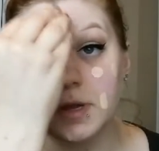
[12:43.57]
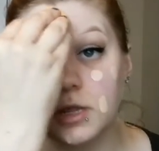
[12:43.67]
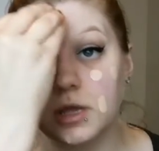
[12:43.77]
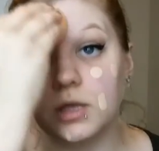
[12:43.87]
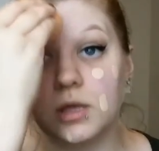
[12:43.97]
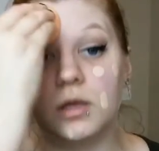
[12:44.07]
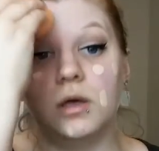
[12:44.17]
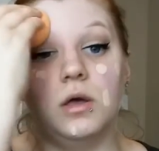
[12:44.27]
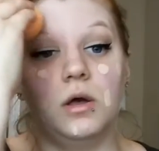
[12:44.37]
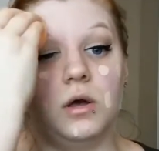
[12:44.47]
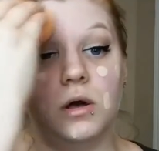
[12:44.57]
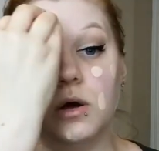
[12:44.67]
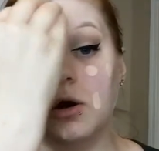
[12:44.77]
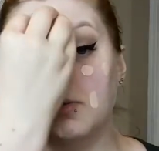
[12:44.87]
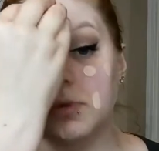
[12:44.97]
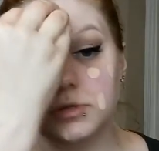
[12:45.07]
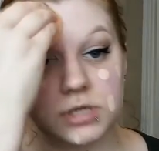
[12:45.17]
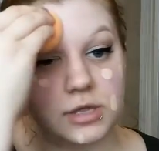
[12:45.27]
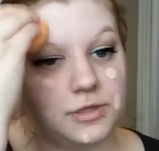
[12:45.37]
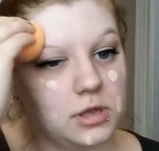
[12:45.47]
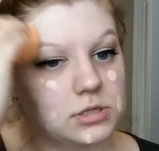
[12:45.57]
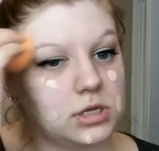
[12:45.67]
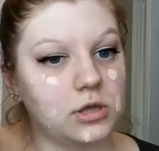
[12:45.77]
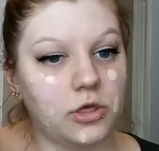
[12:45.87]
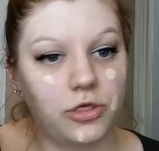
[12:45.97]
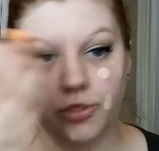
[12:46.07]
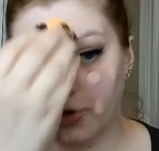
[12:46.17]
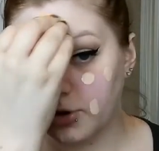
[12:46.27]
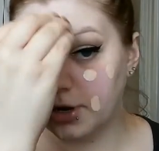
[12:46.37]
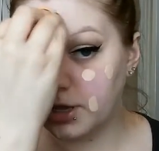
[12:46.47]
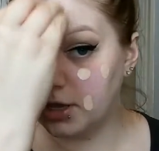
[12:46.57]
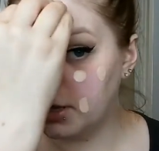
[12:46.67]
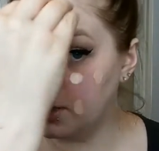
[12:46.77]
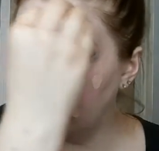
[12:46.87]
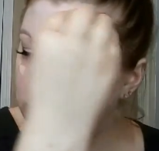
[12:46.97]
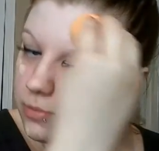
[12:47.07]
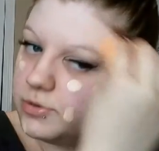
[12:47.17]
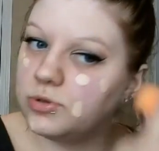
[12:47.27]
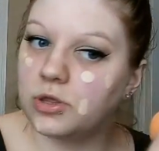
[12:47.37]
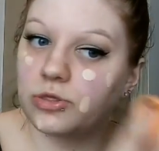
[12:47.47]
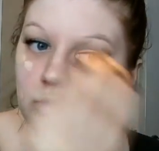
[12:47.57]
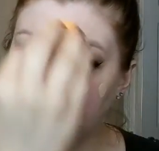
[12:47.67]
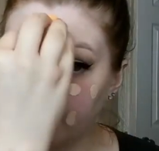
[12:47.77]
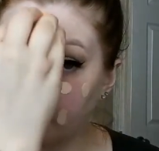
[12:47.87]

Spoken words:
spending almost, I think it's like between $30